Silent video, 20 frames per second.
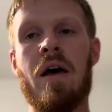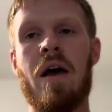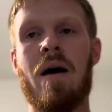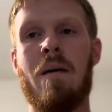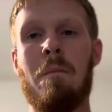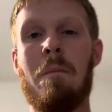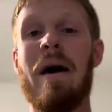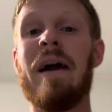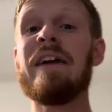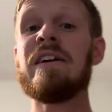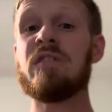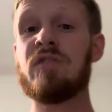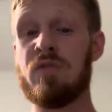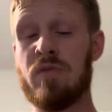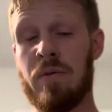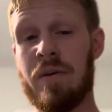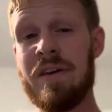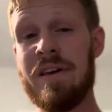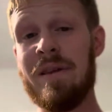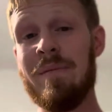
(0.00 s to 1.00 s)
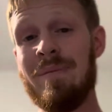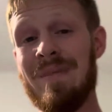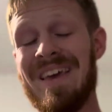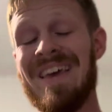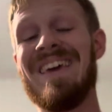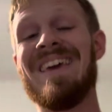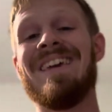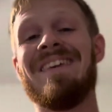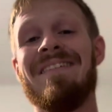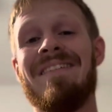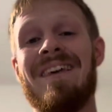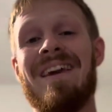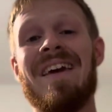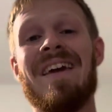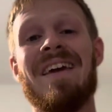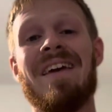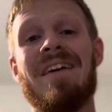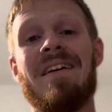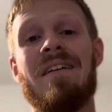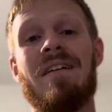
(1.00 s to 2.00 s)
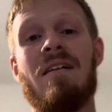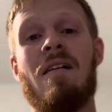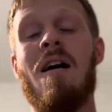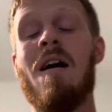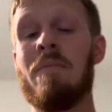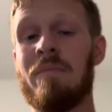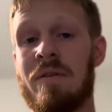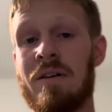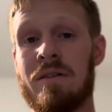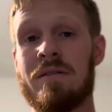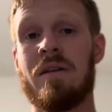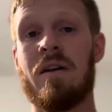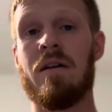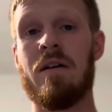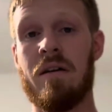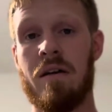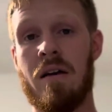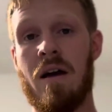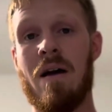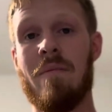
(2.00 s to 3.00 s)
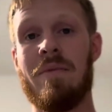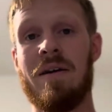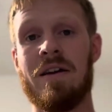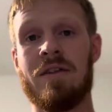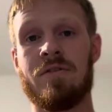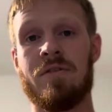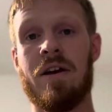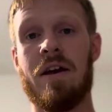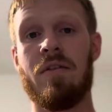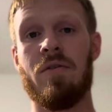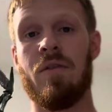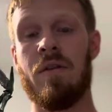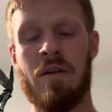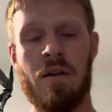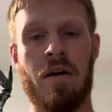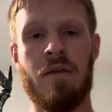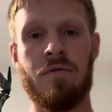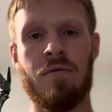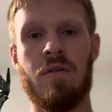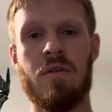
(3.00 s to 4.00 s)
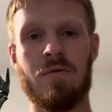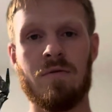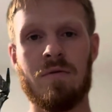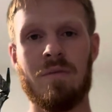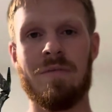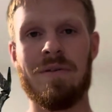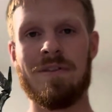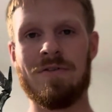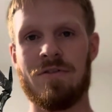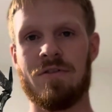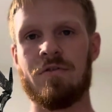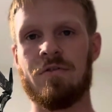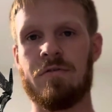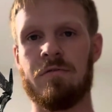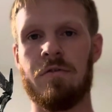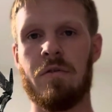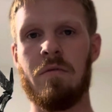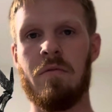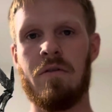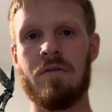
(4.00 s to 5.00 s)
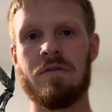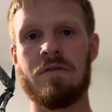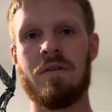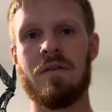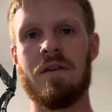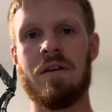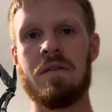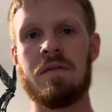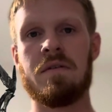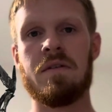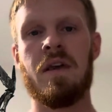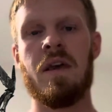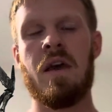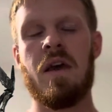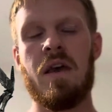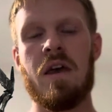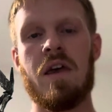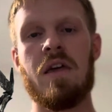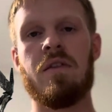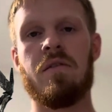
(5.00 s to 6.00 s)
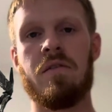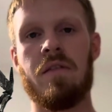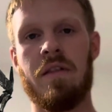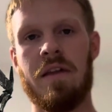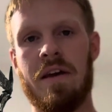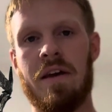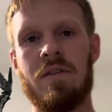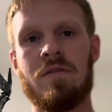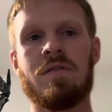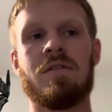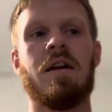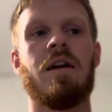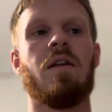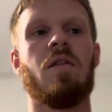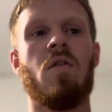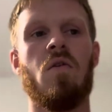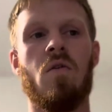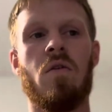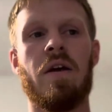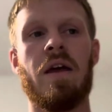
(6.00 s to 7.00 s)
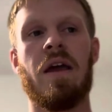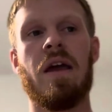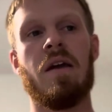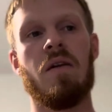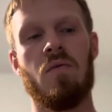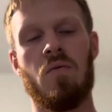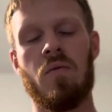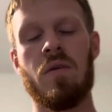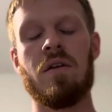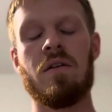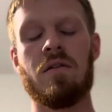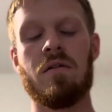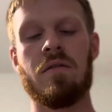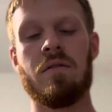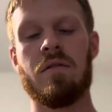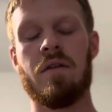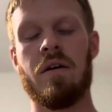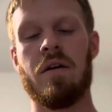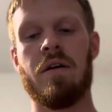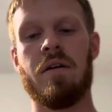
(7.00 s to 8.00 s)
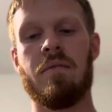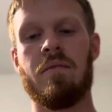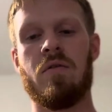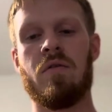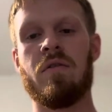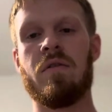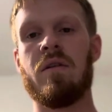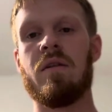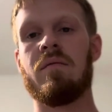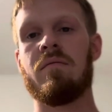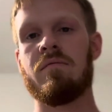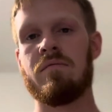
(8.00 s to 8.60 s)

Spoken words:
My dream is a Optoctara combat tridroid, and I'll throw up some pictures for most of these, either the Lego set or a real, or the